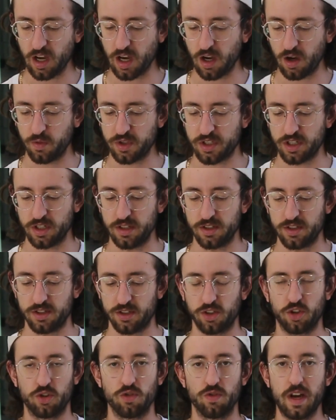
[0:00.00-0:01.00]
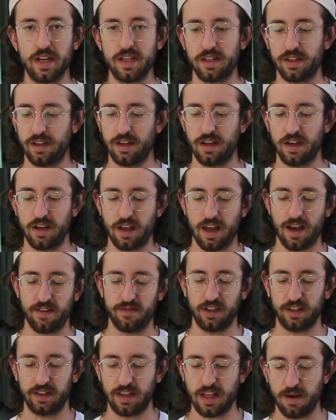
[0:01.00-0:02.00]
which is great.
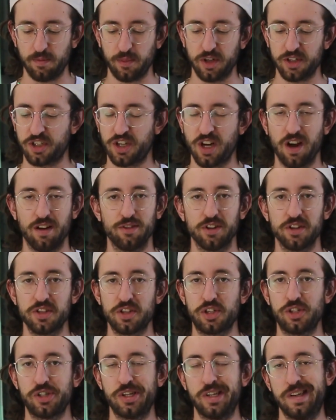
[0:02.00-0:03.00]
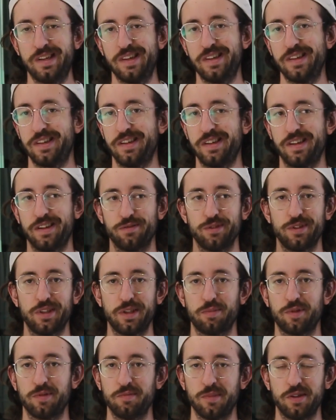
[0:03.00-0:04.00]
Having that much coverage really
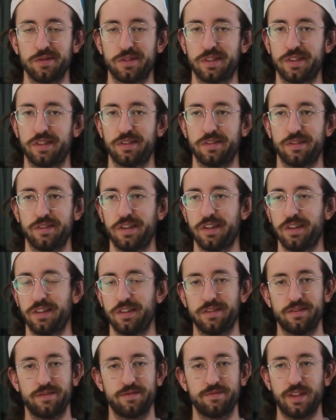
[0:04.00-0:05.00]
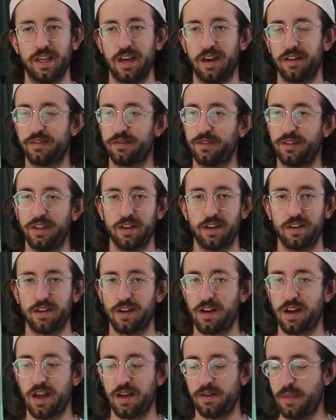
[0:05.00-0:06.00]
promotes,
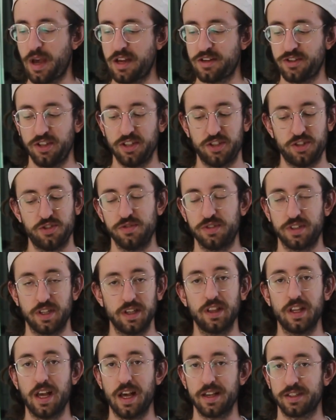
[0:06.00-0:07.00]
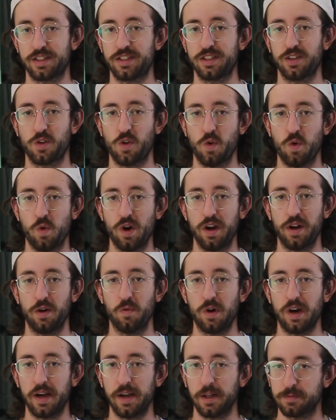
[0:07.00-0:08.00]
I imagine this shoe is going to last quite a
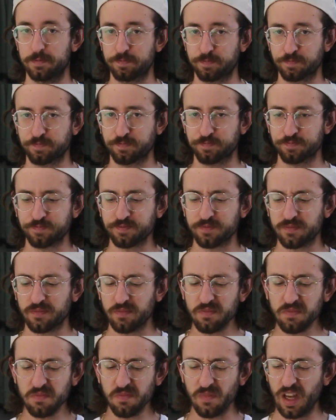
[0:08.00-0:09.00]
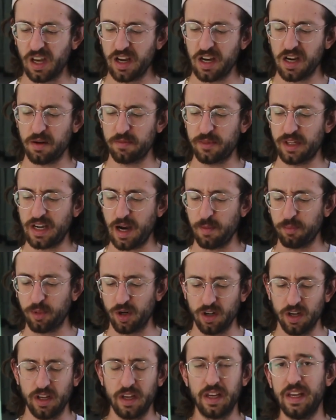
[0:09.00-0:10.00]
while. The
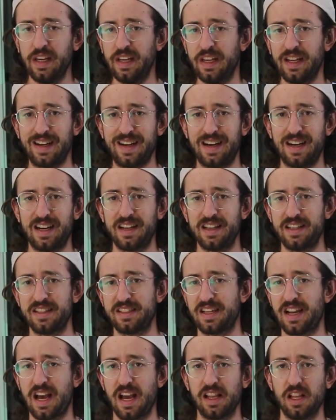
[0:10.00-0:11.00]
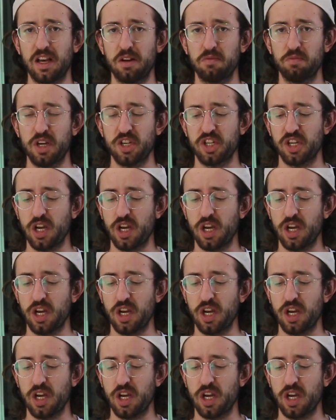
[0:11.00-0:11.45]
upper is a nylon mesh